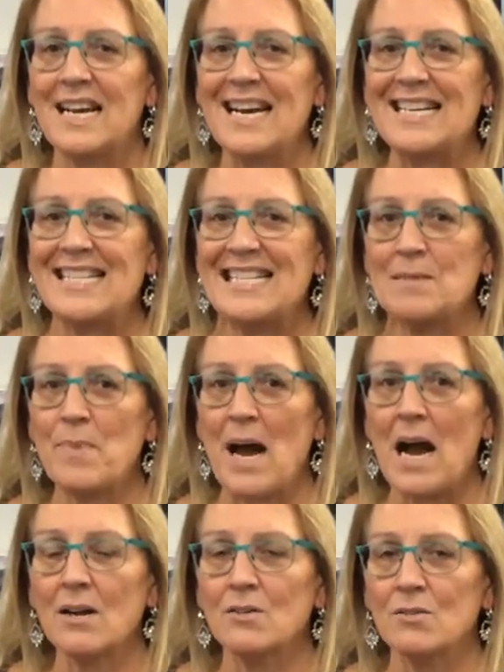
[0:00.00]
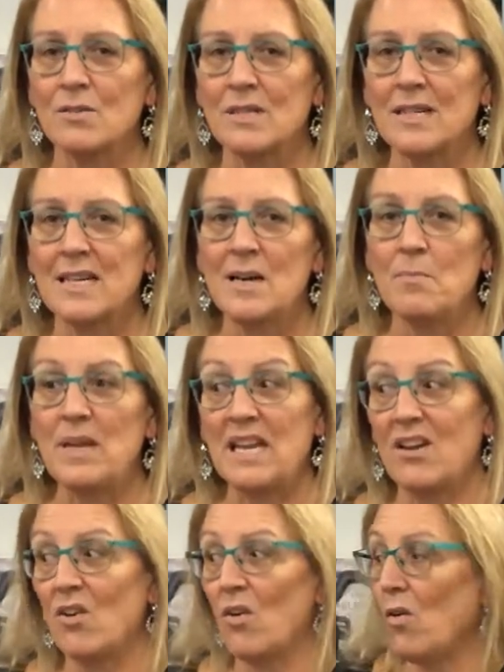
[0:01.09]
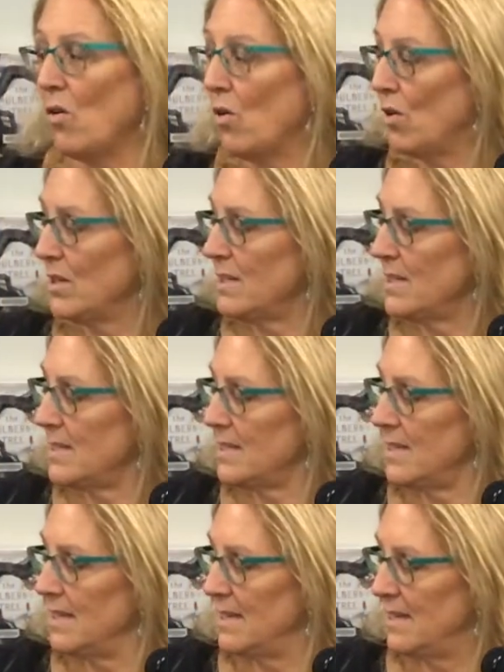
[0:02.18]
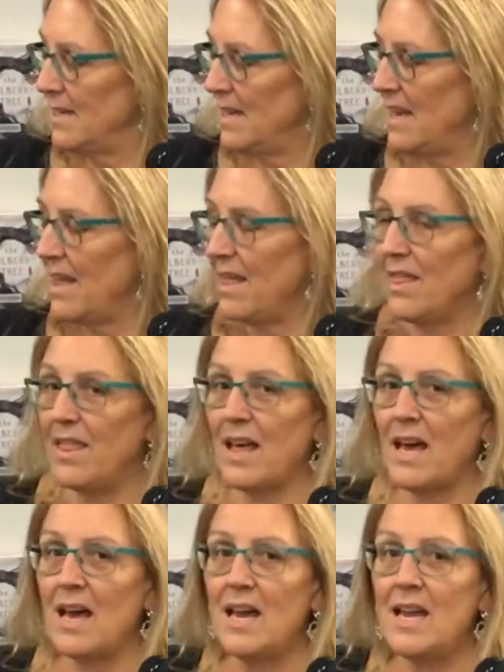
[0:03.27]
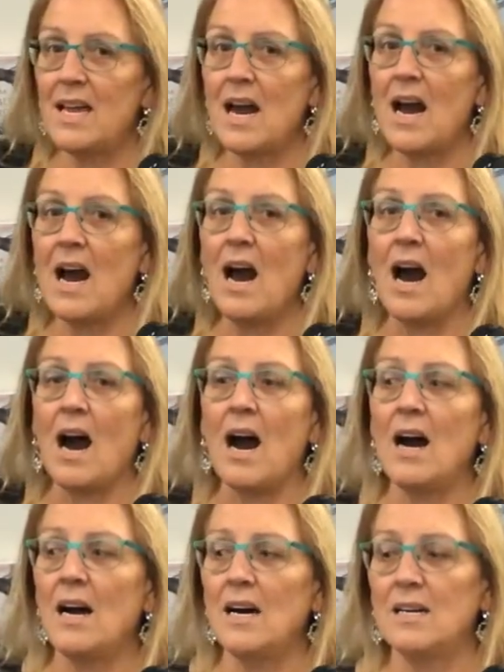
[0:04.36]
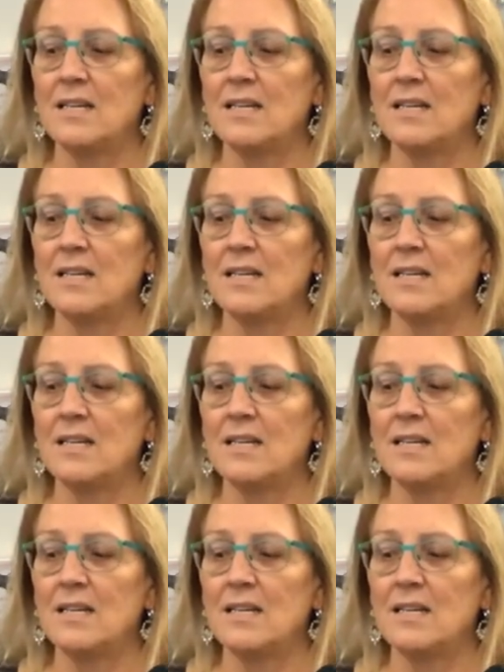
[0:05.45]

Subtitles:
and sparkle because they are